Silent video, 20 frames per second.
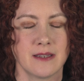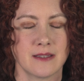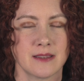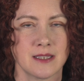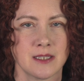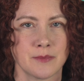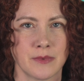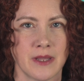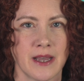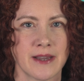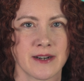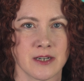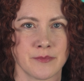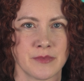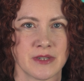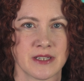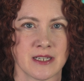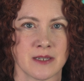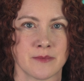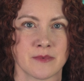lip liner
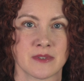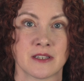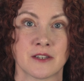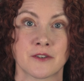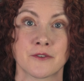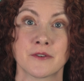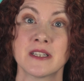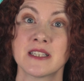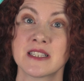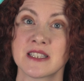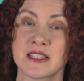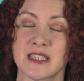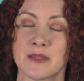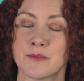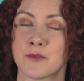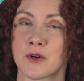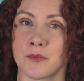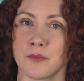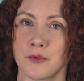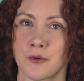becomes increasingly
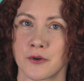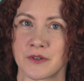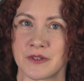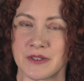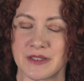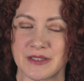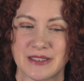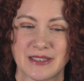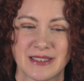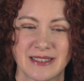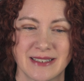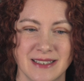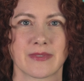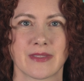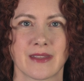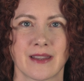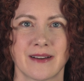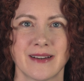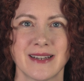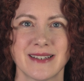more important.
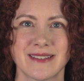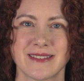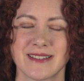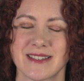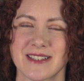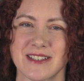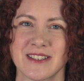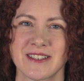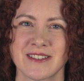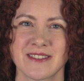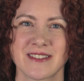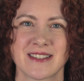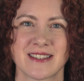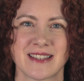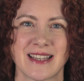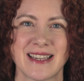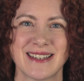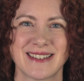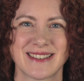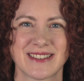All right, let's clear the
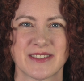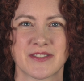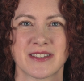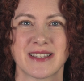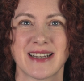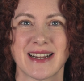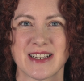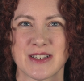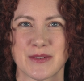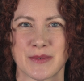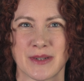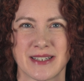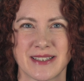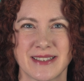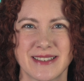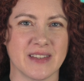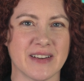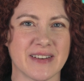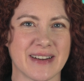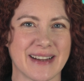slate for the next one.
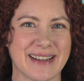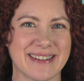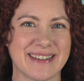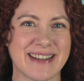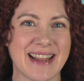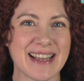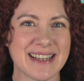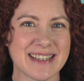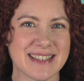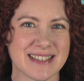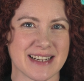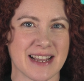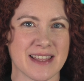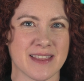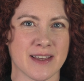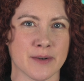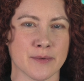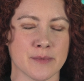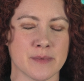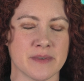All right, next, I
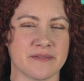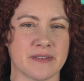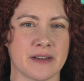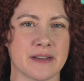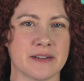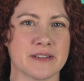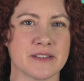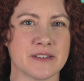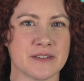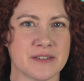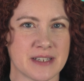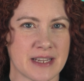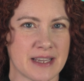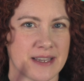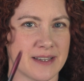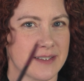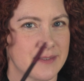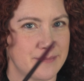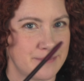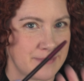thought it would be fun to
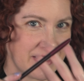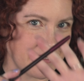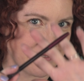take my